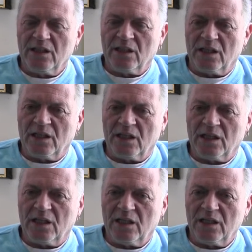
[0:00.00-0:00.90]

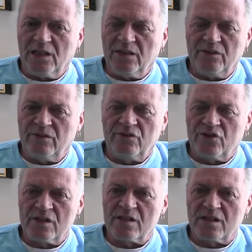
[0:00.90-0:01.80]
Uh,
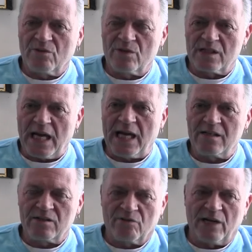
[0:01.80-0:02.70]
just there was
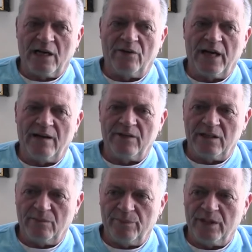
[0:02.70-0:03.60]
angst around
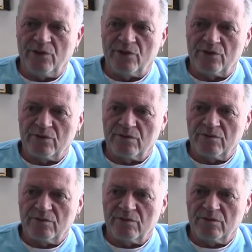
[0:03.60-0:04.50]
having Peter
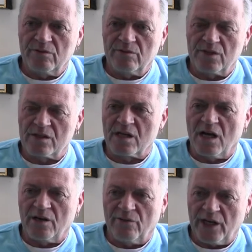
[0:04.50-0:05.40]

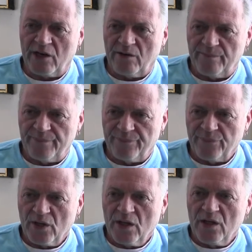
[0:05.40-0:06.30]
Toscano there
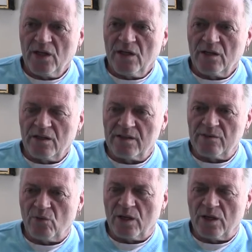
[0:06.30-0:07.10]
because he